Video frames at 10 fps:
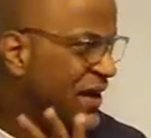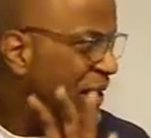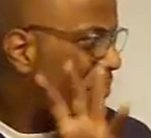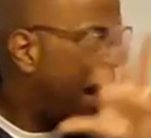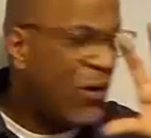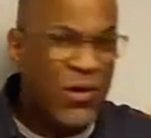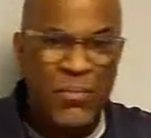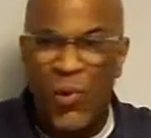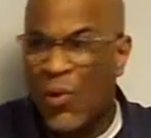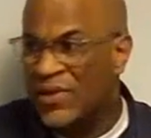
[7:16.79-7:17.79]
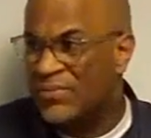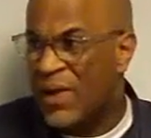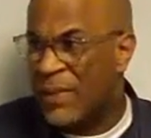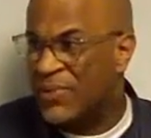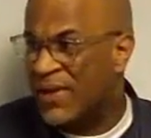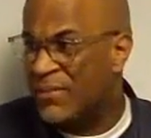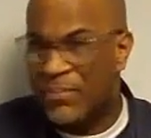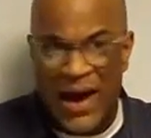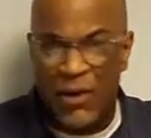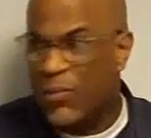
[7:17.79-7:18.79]

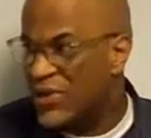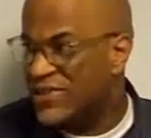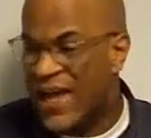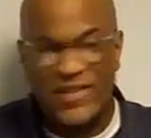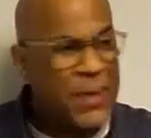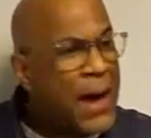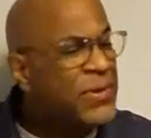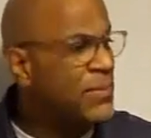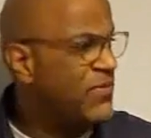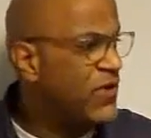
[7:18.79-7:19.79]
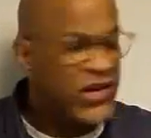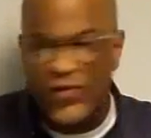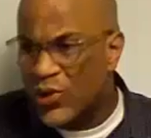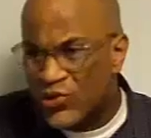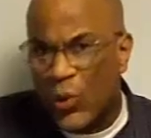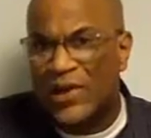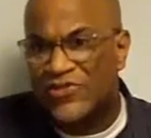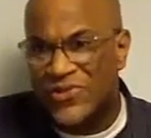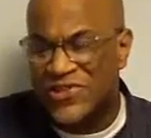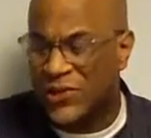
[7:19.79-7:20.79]
PowerPoint slides popping up in front of you, as well as
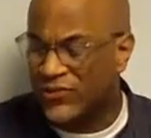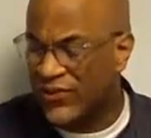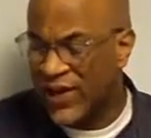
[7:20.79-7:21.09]
results.